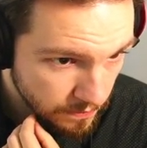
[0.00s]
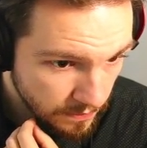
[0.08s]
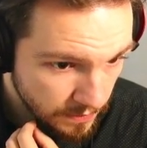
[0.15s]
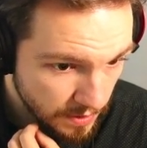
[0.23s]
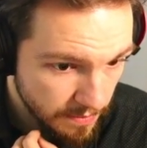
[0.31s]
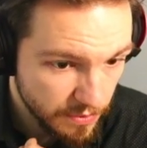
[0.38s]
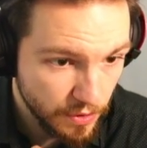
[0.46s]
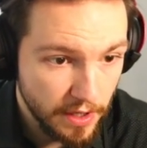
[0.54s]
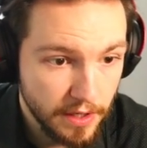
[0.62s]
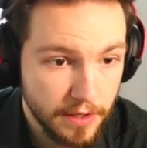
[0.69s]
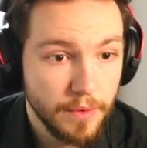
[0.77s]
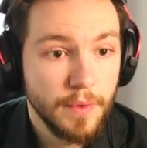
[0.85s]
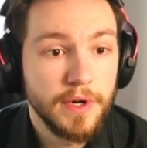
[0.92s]
I'm
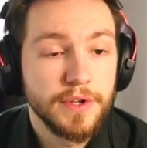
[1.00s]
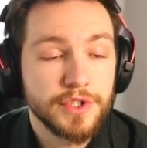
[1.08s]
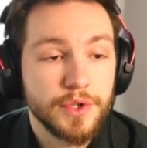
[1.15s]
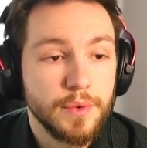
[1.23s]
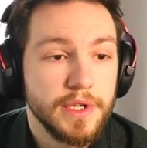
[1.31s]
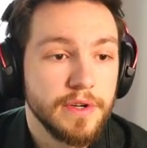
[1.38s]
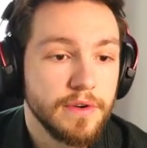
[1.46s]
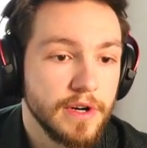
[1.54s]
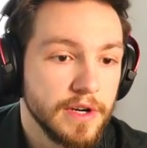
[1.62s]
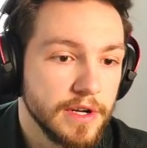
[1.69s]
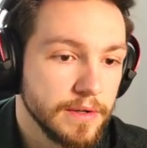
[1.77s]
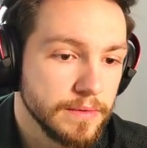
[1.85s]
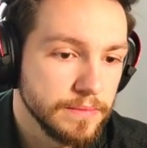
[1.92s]
threatening to win his queen right
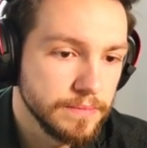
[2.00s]
now.